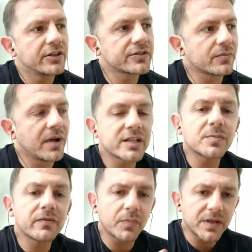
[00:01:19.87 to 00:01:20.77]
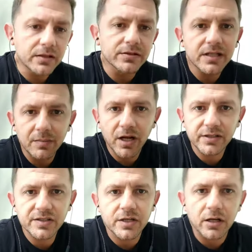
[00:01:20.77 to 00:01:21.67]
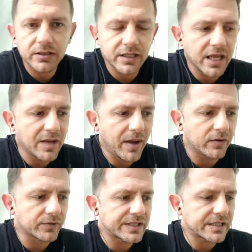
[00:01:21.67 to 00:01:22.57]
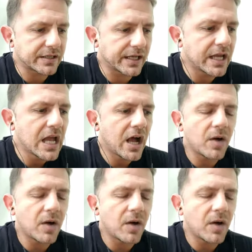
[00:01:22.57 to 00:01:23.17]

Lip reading: This reminds me of a Peter Diamandis talk that came out recently